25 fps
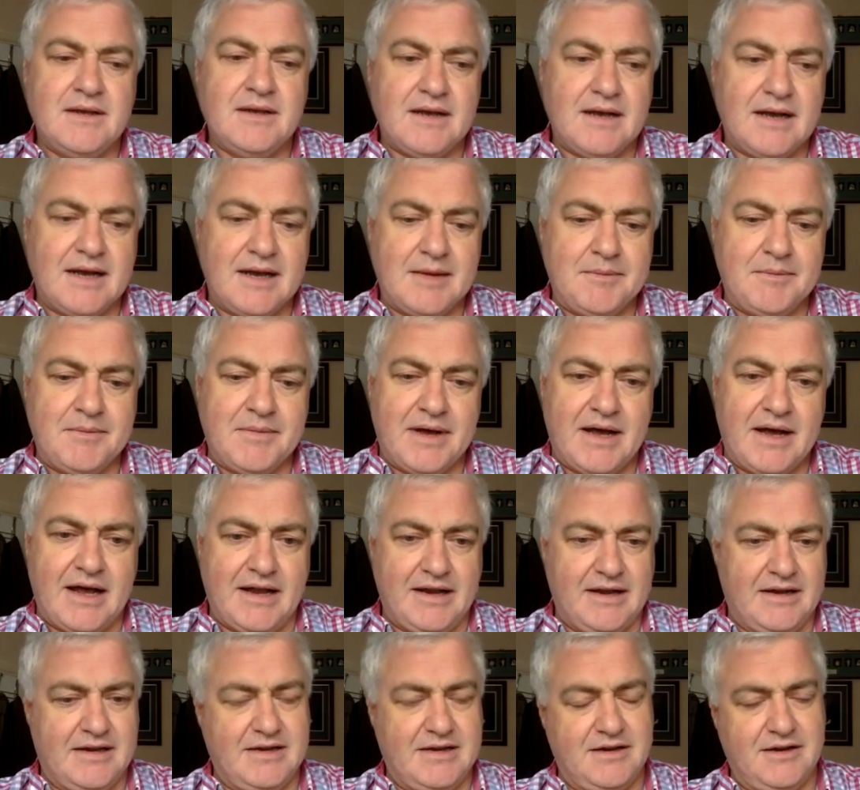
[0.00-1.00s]

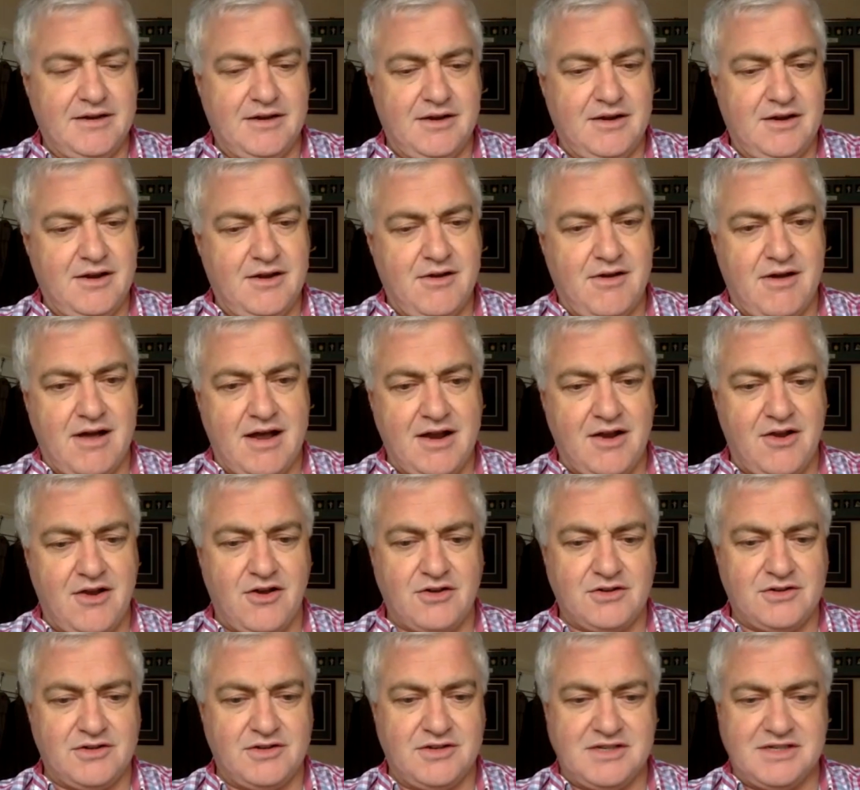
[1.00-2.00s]
I
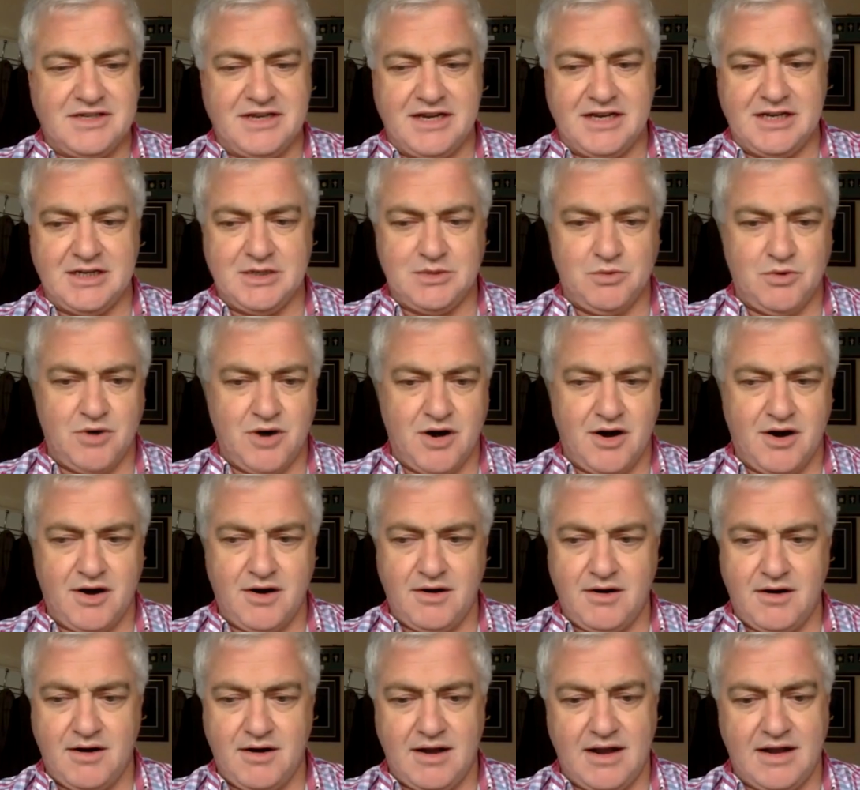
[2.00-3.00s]
got to the stage
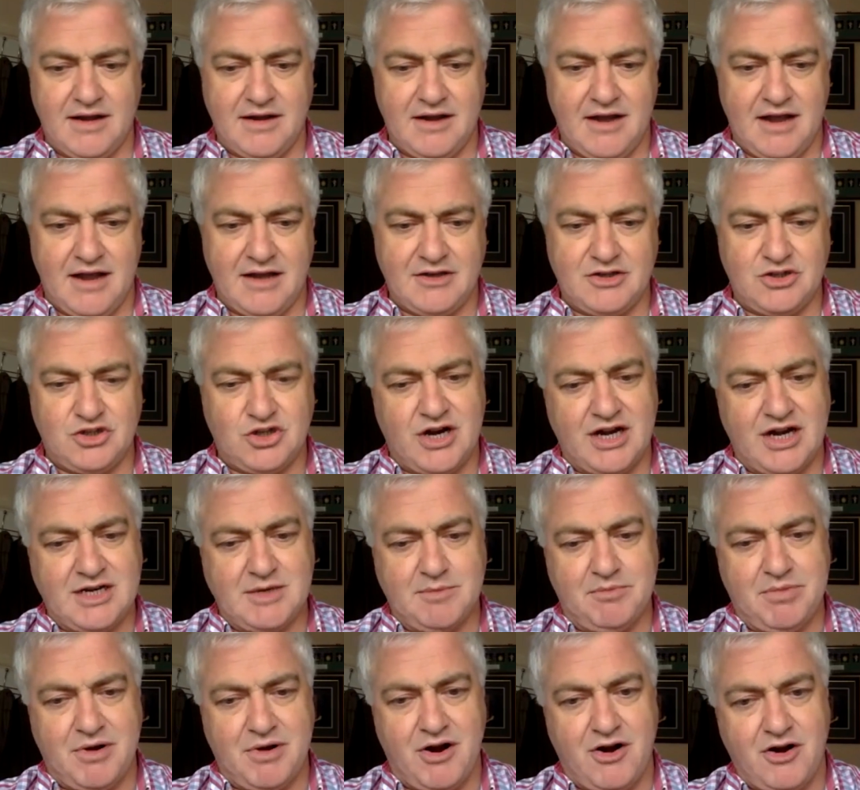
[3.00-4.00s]
where I'd tried
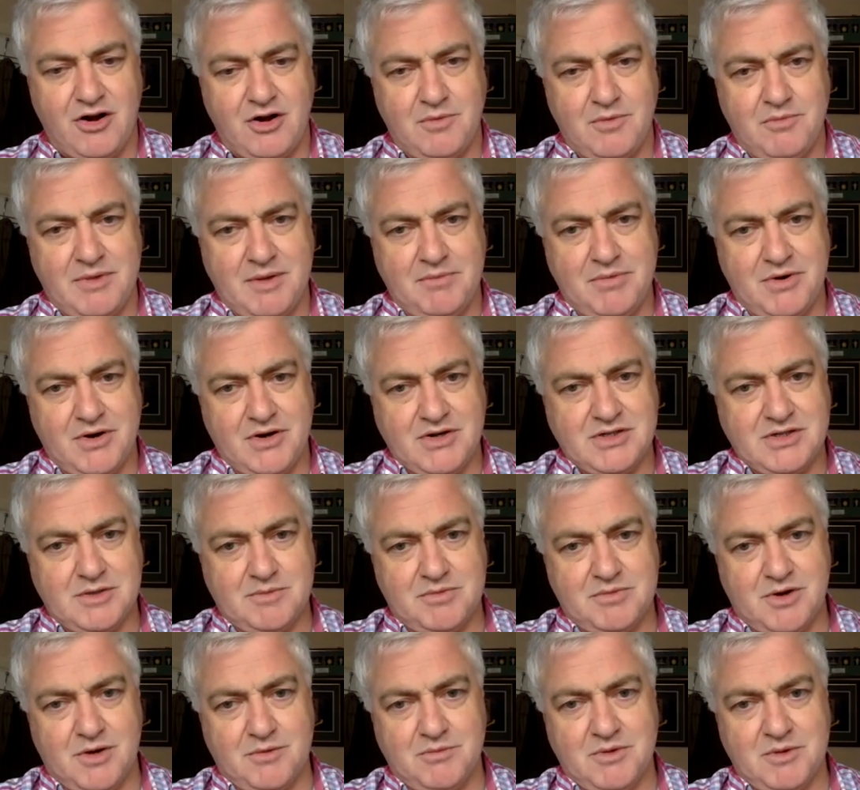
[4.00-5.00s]
to park my personal
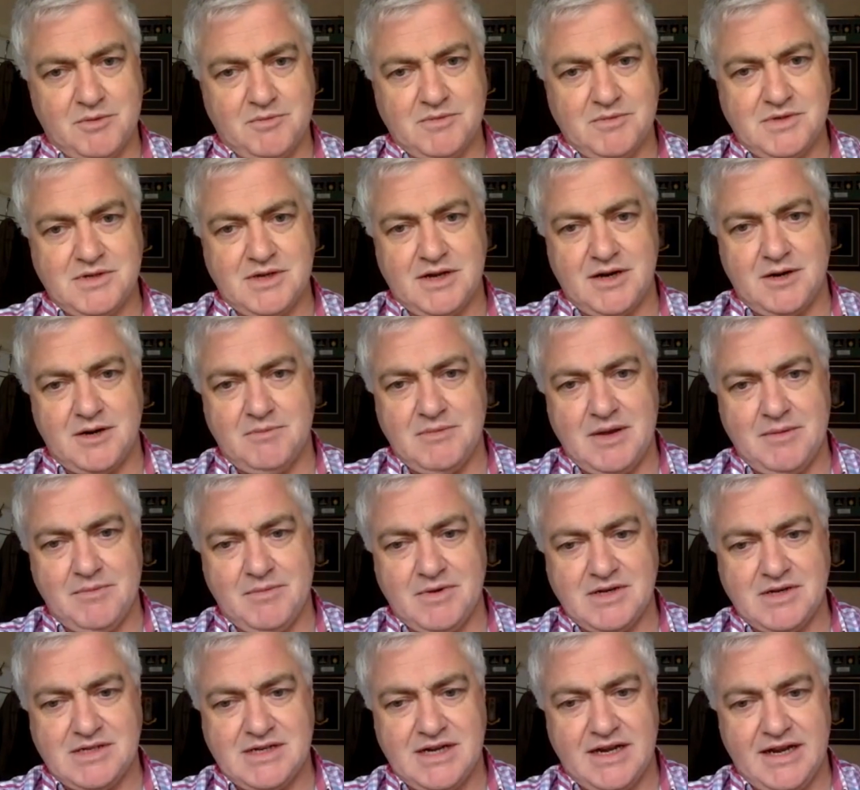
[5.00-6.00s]
problems, and I
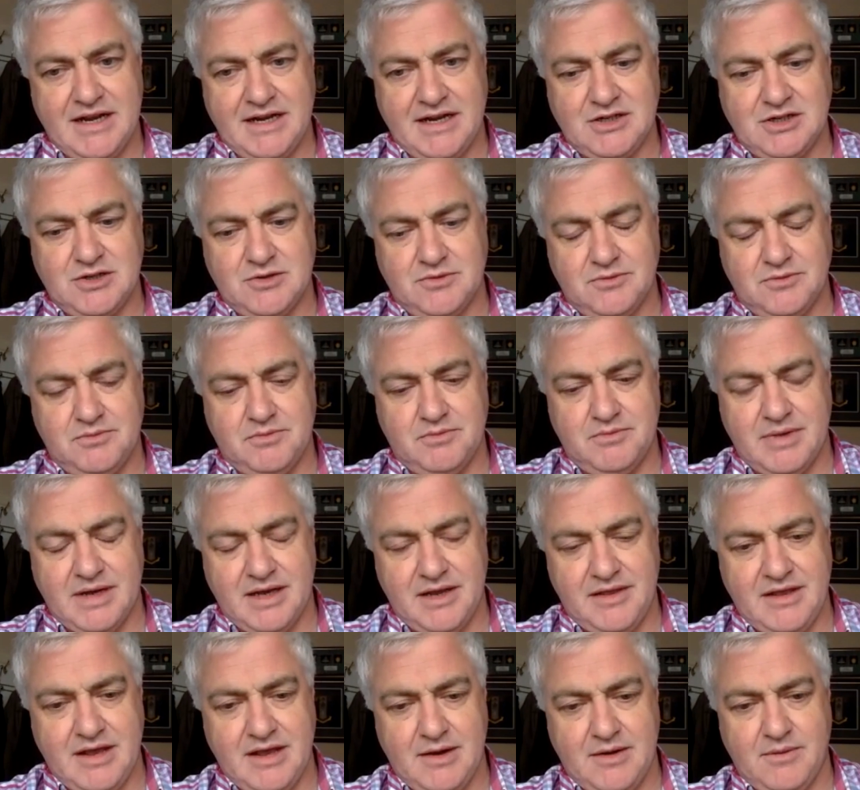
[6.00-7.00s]
remember saying to my
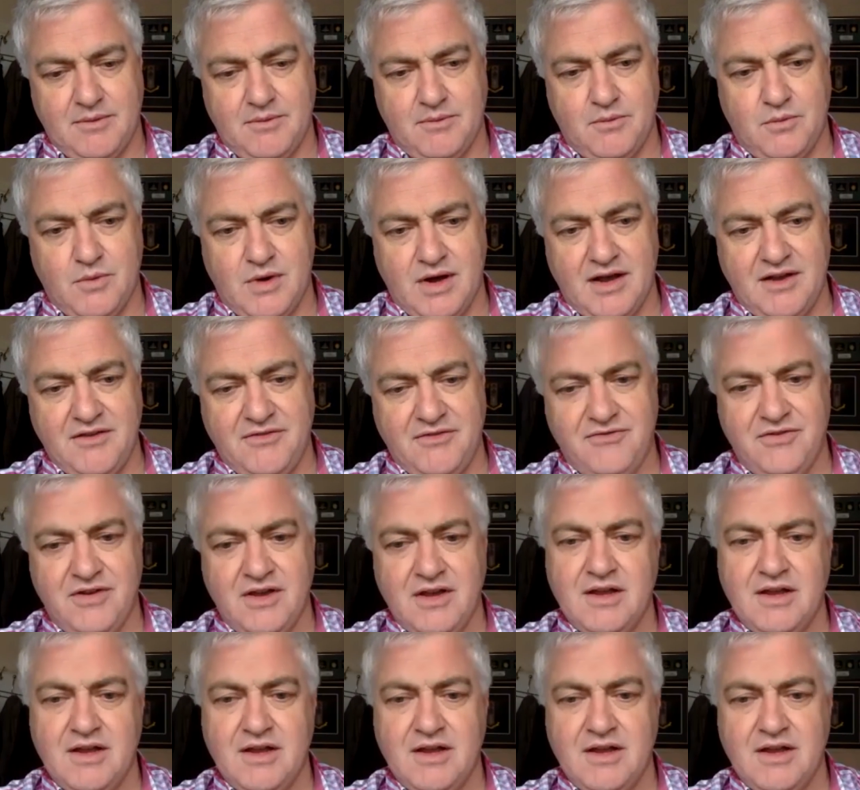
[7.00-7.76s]
then wife,